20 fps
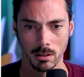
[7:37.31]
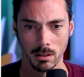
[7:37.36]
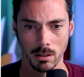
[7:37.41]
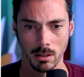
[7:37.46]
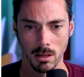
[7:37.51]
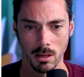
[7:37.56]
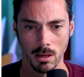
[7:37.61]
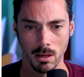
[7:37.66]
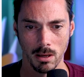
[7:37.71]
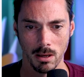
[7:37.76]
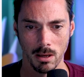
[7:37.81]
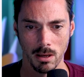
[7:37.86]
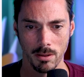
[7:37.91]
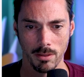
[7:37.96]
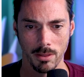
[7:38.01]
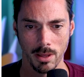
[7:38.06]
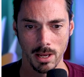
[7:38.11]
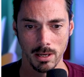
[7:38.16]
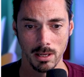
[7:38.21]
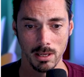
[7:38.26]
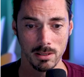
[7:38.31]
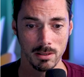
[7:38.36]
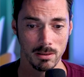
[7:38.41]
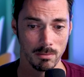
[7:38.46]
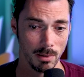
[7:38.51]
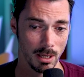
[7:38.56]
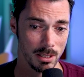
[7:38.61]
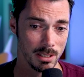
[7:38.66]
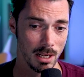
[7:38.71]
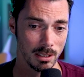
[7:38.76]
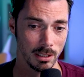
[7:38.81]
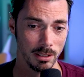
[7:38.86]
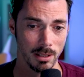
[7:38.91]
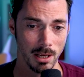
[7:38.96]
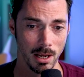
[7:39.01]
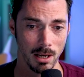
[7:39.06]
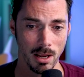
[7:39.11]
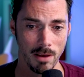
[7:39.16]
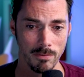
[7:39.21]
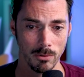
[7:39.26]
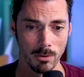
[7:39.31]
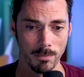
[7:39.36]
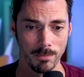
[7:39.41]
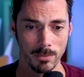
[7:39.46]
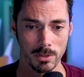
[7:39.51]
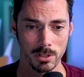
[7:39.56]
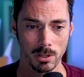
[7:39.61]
That is exactly that level.